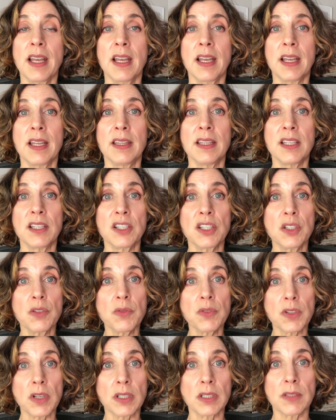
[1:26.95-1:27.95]
And this is a
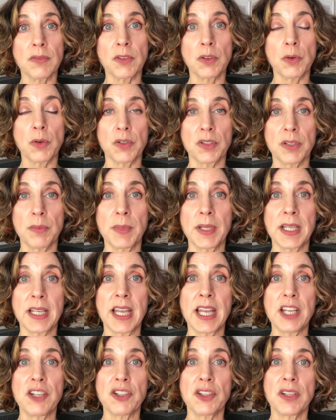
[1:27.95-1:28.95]
result of a course of
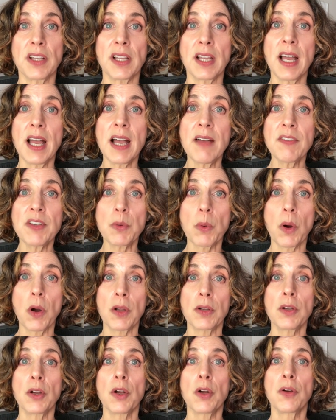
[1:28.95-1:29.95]
medication they'll have you
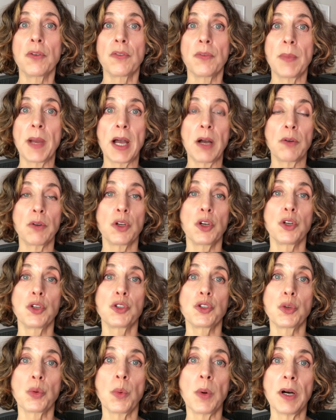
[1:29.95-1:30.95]
on for about
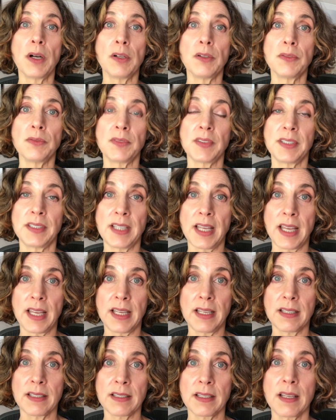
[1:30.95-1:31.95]
12
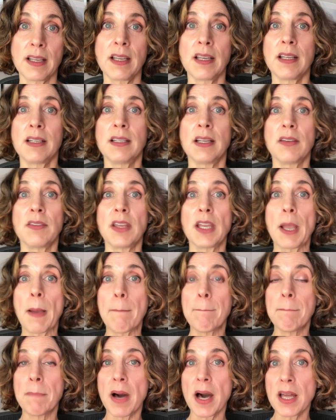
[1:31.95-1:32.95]
days. Now, they
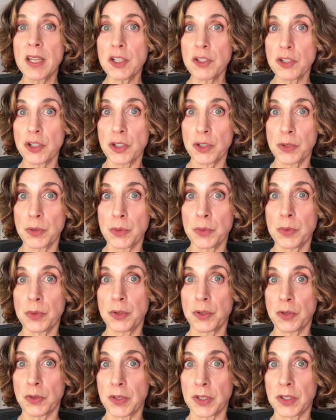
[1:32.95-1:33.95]
monitor you
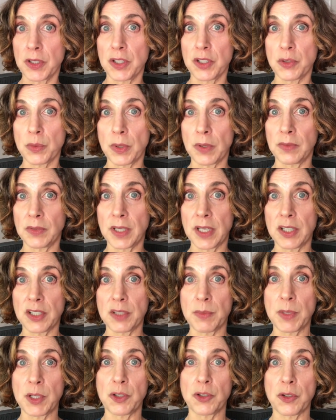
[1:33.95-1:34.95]
during these 12 days
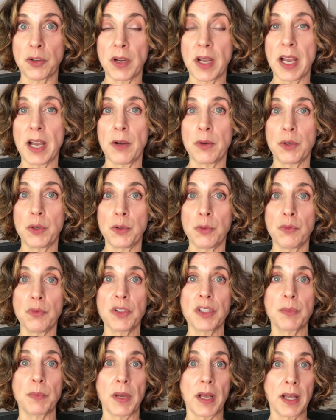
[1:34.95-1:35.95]
to make sure how you
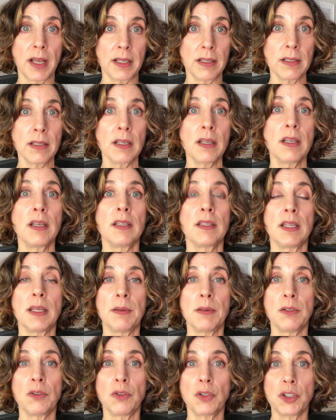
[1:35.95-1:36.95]
respond.
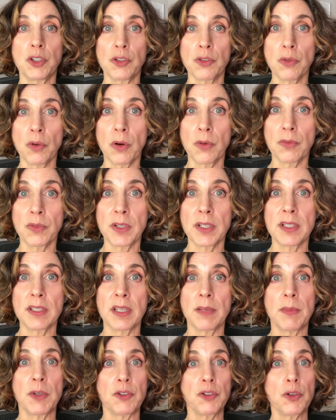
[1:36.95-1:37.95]
They look at your ovaries,
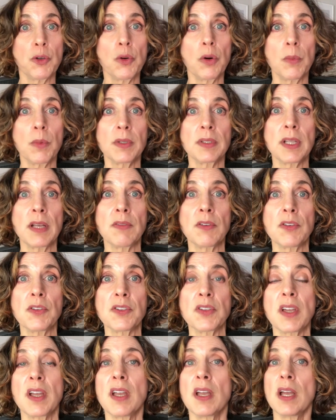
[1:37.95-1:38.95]
they measure your hormone
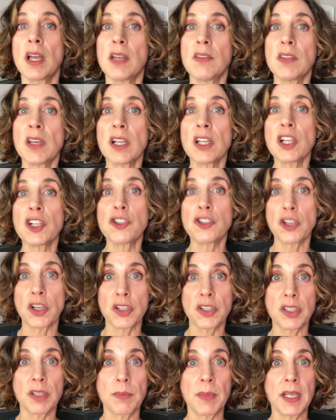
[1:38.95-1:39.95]
levels, and they'll
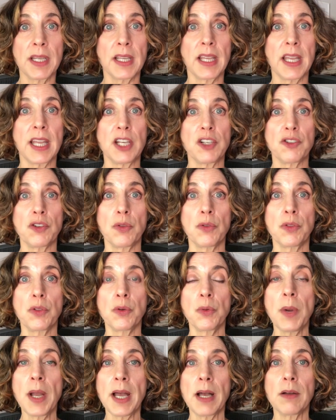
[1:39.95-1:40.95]
adjust the medication
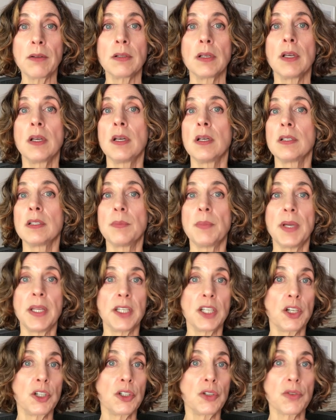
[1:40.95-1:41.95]
throughout
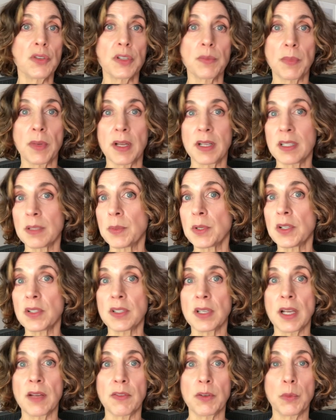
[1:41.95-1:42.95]
depending on your response
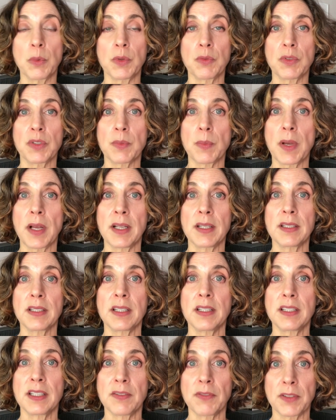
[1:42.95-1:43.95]
because everyone responds
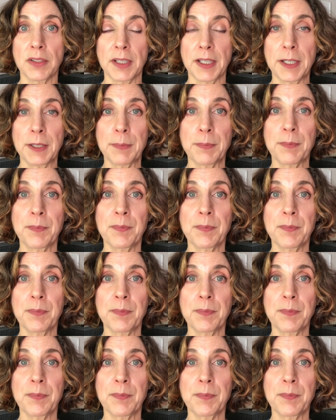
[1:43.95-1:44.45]
differently.